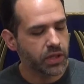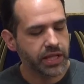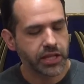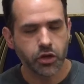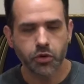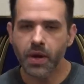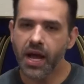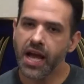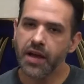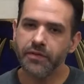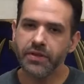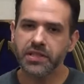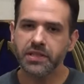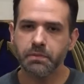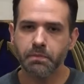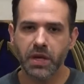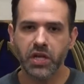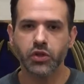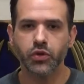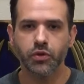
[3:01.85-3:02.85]
like you have a
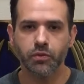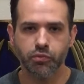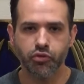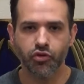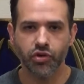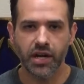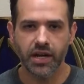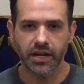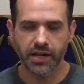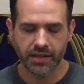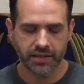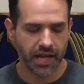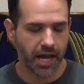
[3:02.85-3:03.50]
special product.